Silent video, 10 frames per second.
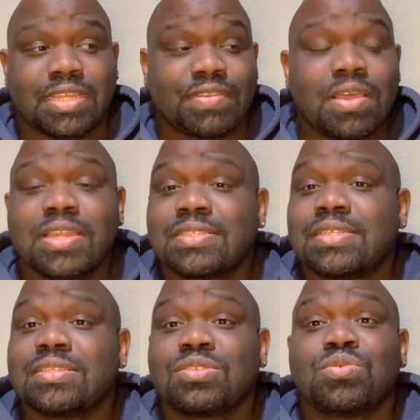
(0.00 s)
If y'all get a
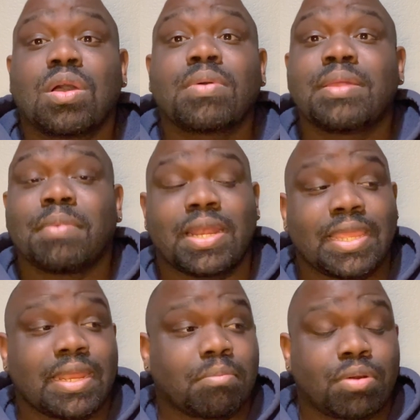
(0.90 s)
season two, go get
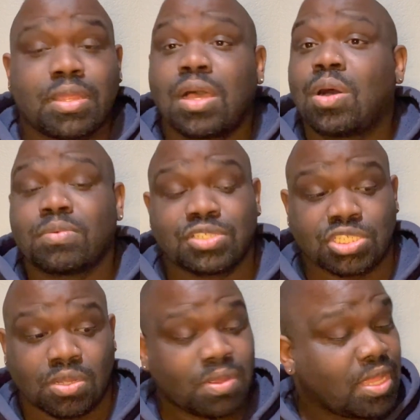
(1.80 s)
Monyetta. Bring her on the
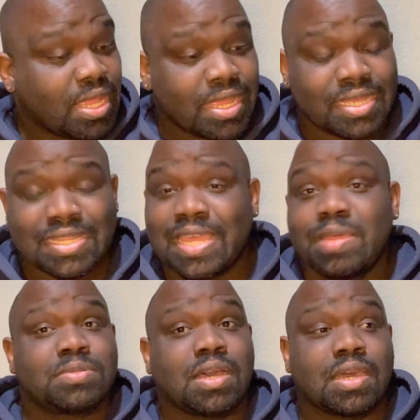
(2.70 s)
show because they
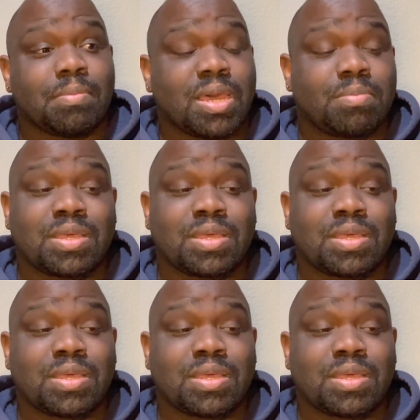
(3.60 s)
keep talking about it.